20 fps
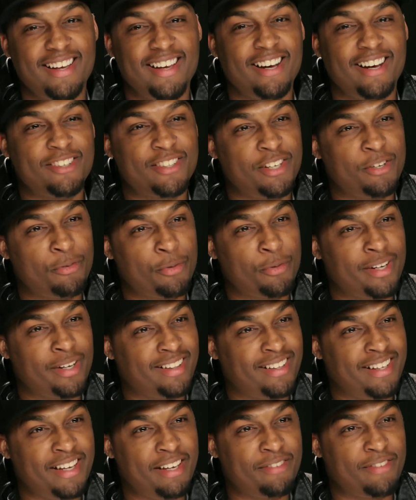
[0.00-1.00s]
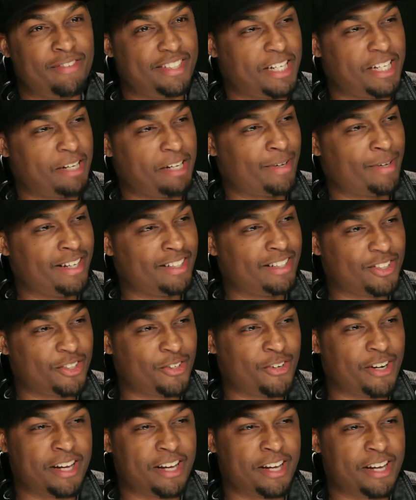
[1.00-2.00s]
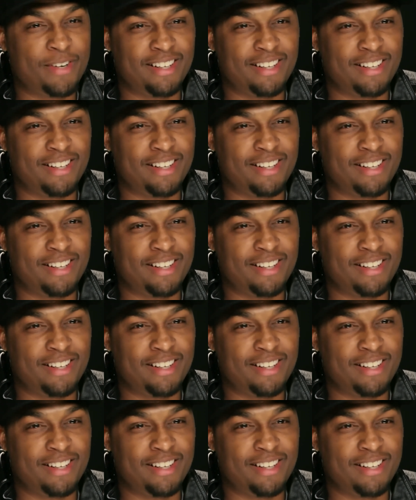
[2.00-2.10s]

I was getting ready to leave. I checked my Instagram,